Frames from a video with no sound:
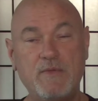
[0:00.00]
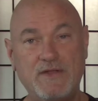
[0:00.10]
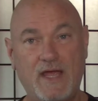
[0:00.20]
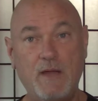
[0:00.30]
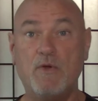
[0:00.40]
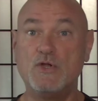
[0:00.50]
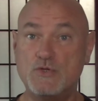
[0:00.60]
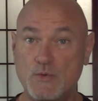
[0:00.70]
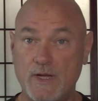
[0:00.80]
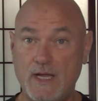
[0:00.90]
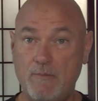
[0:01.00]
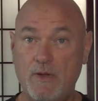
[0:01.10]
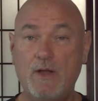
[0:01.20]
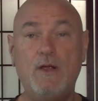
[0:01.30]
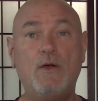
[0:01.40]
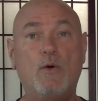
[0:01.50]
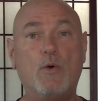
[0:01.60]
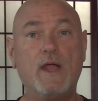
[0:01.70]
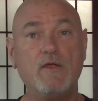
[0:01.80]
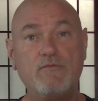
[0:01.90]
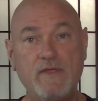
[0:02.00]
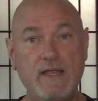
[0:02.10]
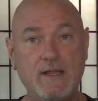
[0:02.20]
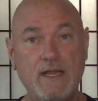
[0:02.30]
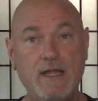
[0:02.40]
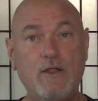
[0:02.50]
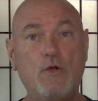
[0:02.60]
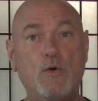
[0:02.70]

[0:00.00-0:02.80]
time a dream or a feeling